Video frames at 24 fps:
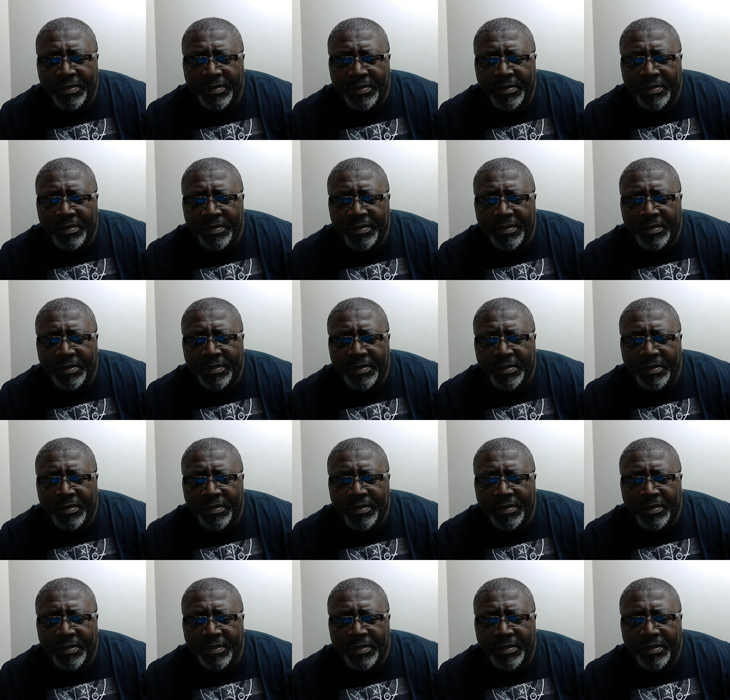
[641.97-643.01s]

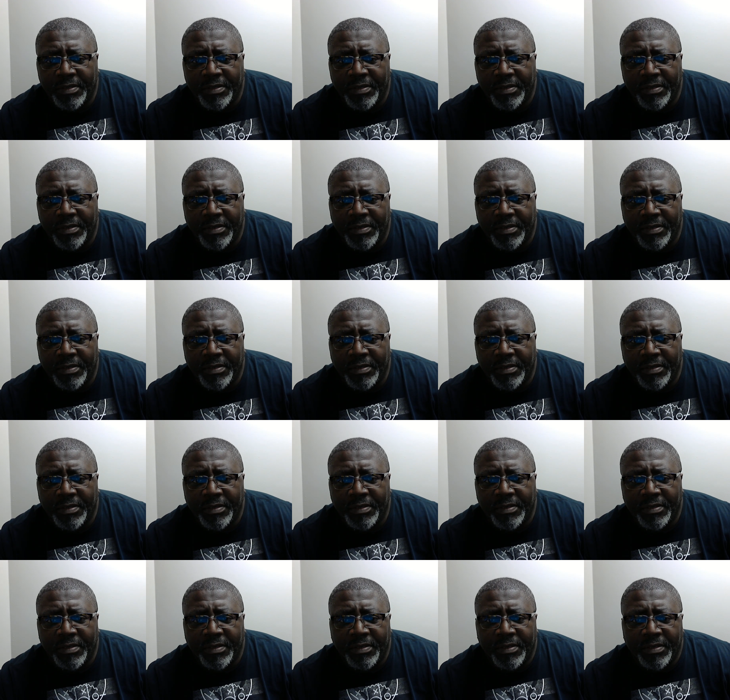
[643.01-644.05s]

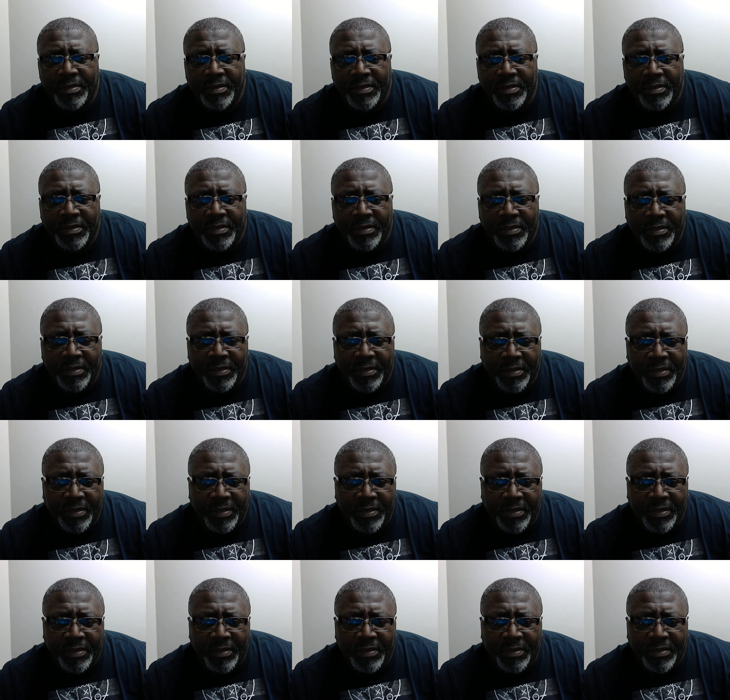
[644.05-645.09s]

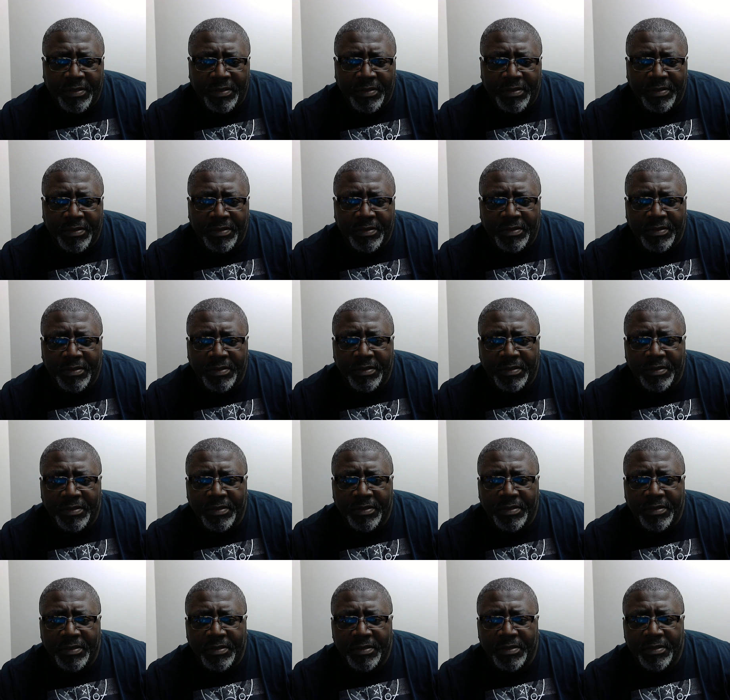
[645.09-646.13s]

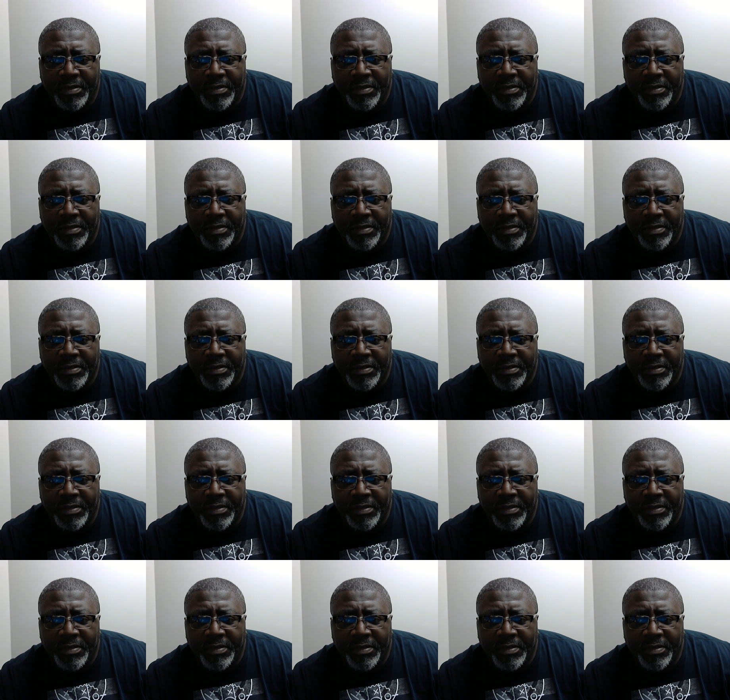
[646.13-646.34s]
No one is speaking in this clip.